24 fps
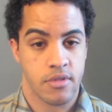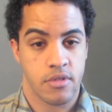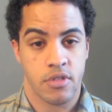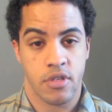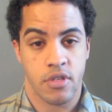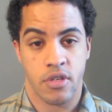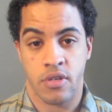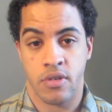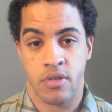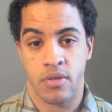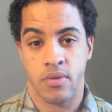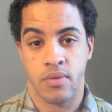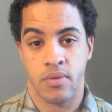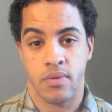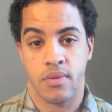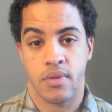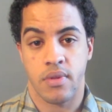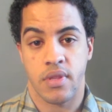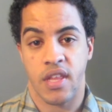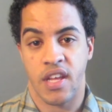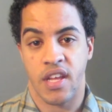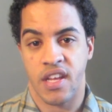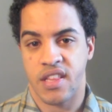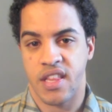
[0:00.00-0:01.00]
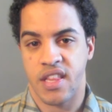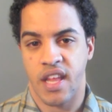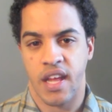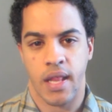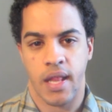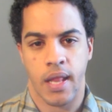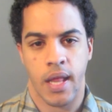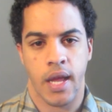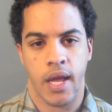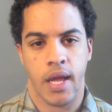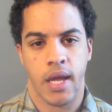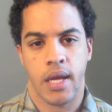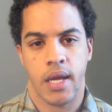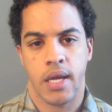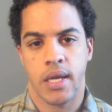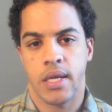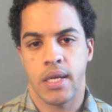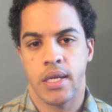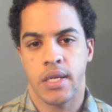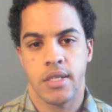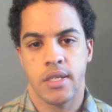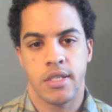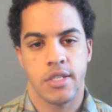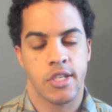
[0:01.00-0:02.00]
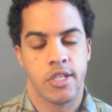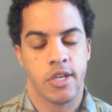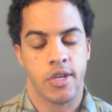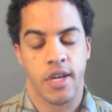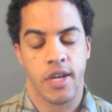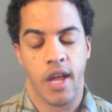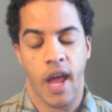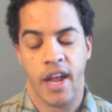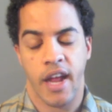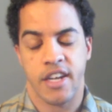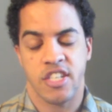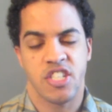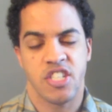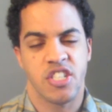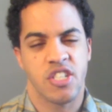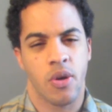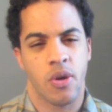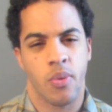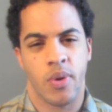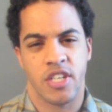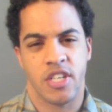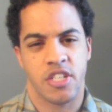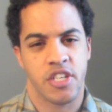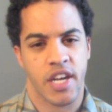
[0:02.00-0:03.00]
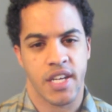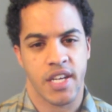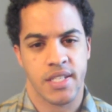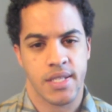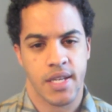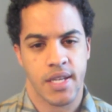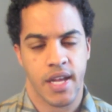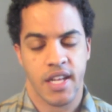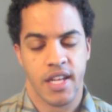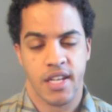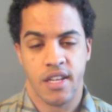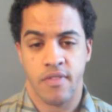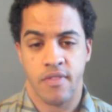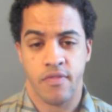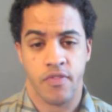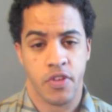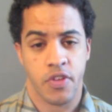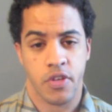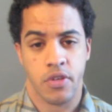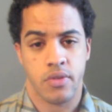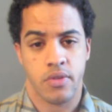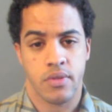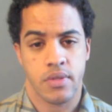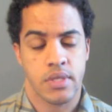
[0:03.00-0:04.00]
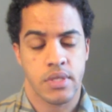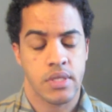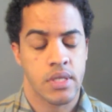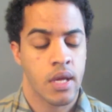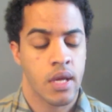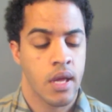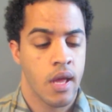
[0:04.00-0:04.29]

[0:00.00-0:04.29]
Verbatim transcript: don't think that, like, don't, I just don't want you guys to get confused.